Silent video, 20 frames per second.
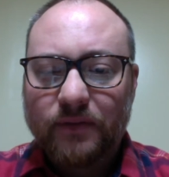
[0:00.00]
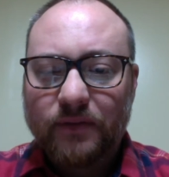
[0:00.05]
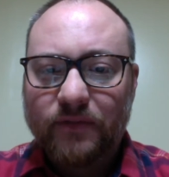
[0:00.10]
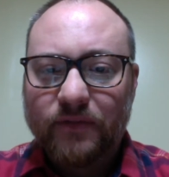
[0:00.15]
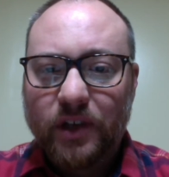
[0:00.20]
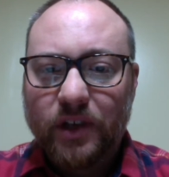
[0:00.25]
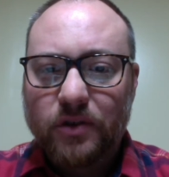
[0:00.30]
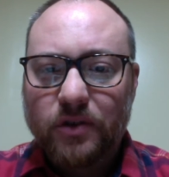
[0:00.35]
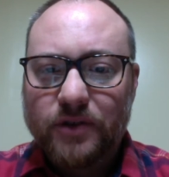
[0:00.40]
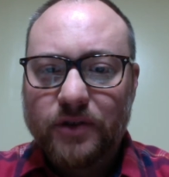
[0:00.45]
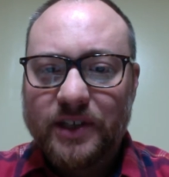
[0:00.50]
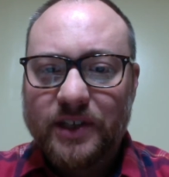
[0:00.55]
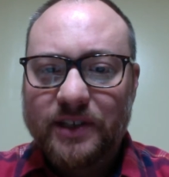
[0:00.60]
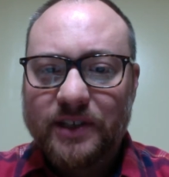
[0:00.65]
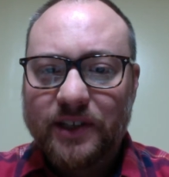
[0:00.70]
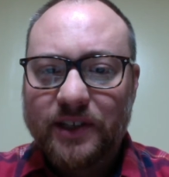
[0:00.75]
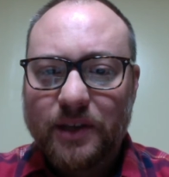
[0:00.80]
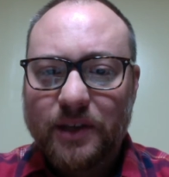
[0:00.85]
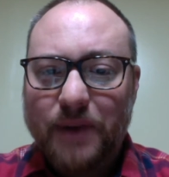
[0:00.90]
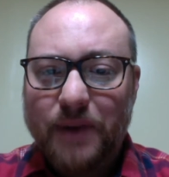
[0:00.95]
videos
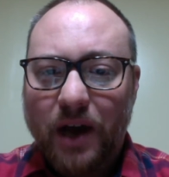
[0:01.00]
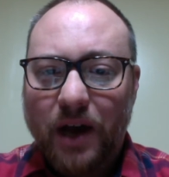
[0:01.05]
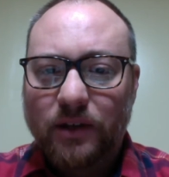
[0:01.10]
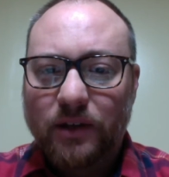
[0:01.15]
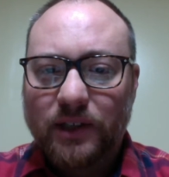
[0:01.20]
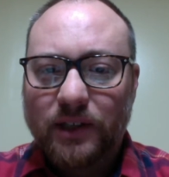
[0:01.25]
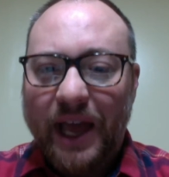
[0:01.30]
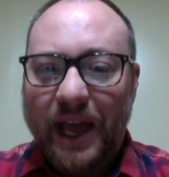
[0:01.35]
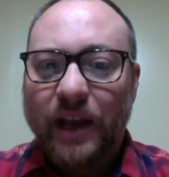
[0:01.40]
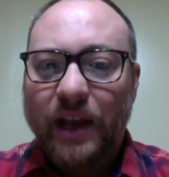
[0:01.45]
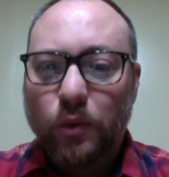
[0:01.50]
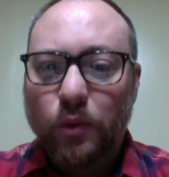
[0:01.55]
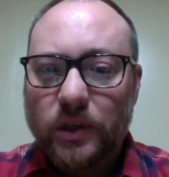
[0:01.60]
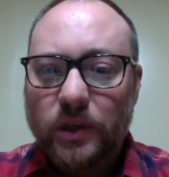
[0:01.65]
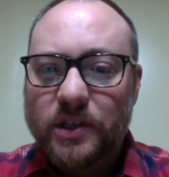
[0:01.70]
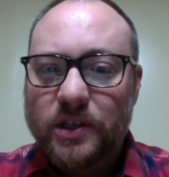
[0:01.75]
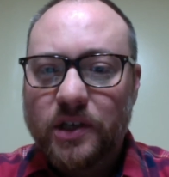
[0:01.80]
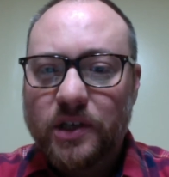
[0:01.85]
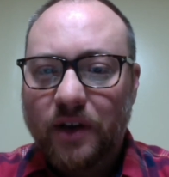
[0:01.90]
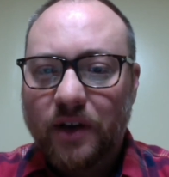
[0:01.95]
recently about
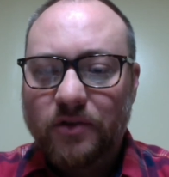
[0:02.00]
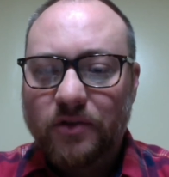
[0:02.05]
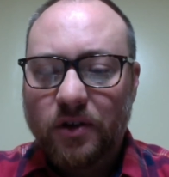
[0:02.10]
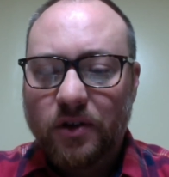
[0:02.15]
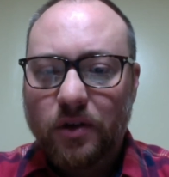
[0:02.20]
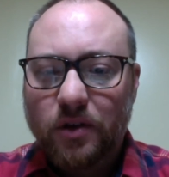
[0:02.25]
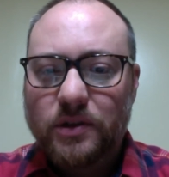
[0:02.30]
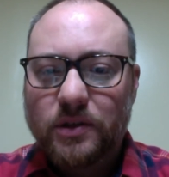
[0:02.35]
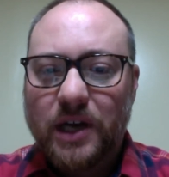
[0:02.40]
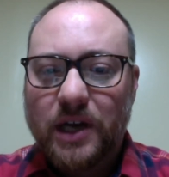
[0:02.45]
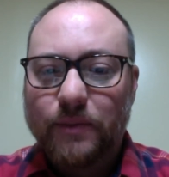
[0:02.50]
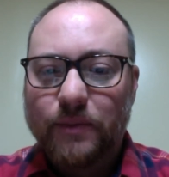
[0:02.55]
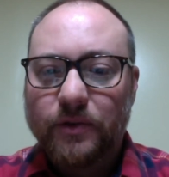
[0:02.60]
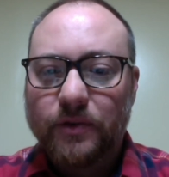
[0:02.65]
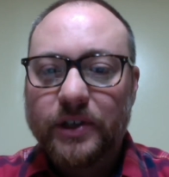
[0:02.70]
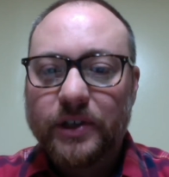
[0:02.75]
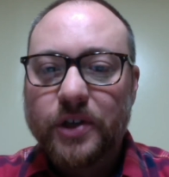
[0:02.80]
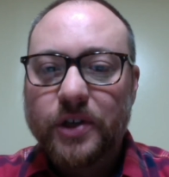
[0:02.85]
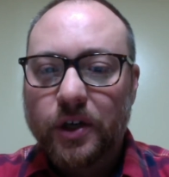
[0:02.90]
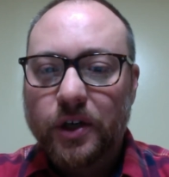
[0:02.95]
language stuff, so I thought it was time to
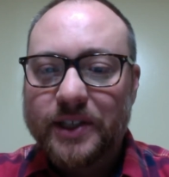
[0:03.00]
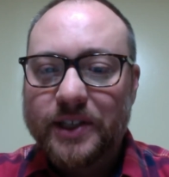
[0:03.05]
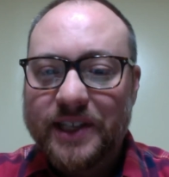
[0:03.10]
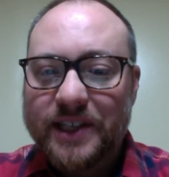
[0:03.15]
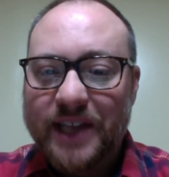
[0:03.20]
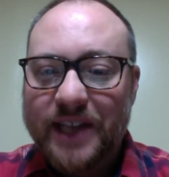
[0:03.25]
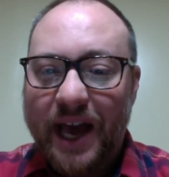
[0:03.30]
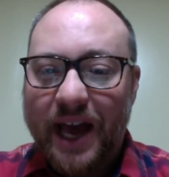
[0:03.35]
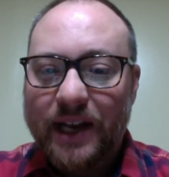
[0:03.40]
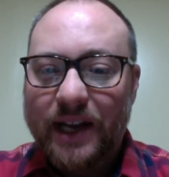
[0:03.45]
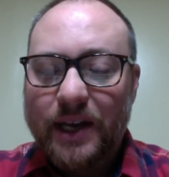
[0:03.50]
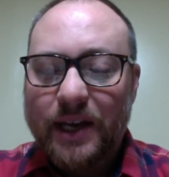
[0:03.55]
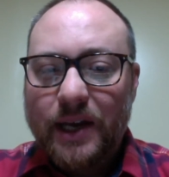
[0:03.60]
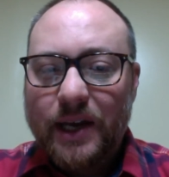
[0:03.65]
return to that.